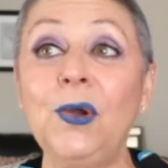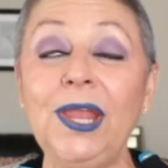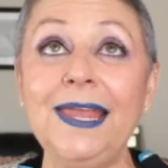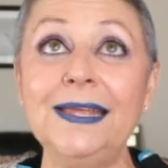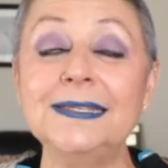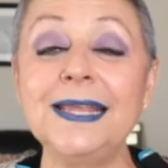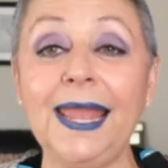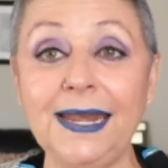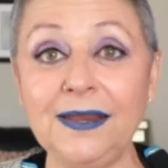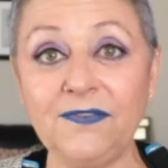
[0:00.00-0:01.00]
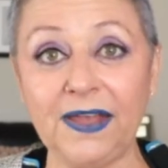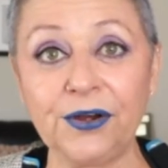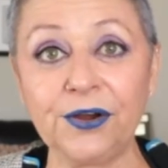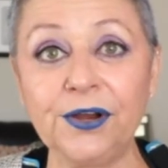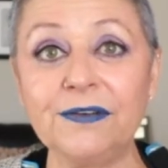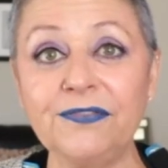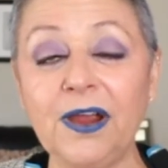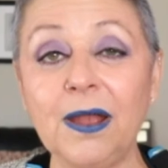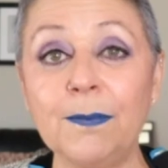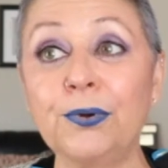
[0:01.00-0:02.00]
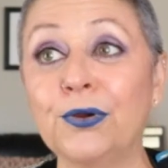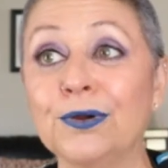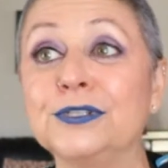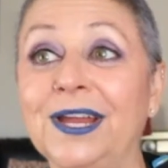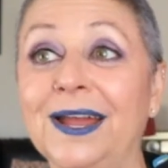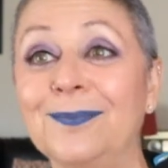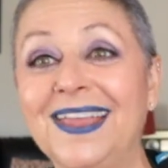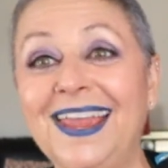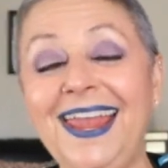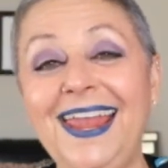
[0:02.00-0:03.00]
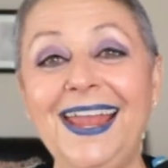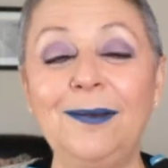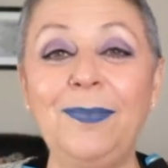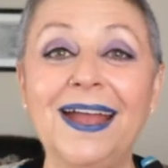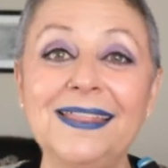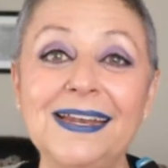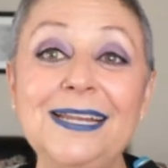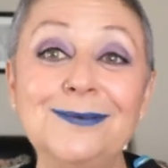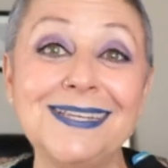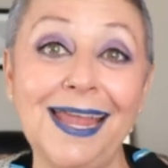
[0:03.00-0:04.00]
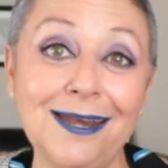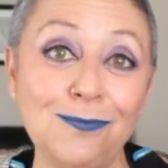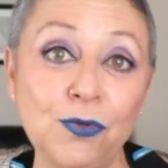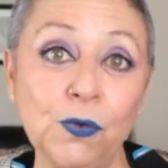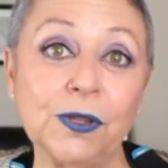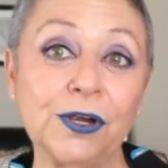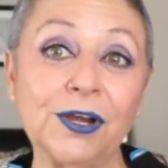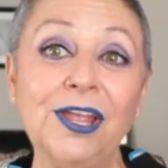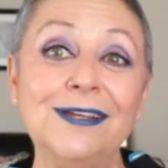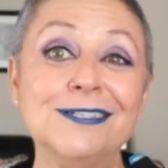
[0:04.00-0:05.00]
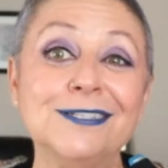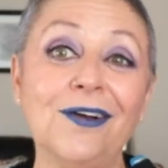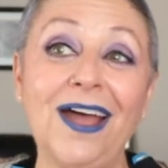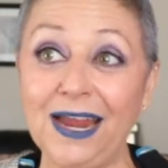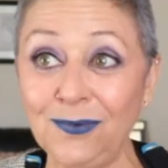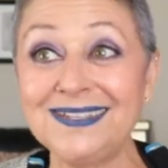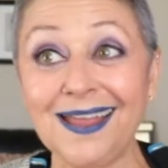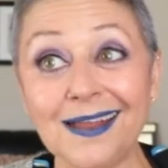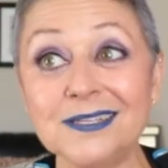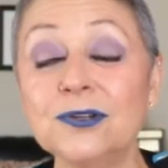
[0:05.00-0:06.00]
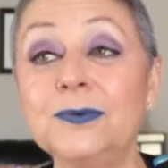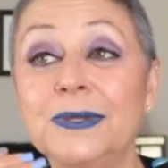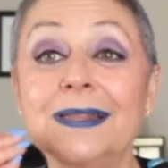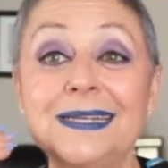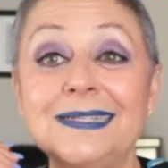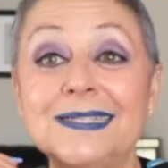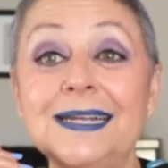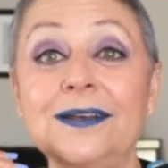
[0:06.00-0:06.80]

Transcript: Is Eddie Vedder from Pearl Jam? and back then he was Eddie Mueller. So I went to high school with the lead singer,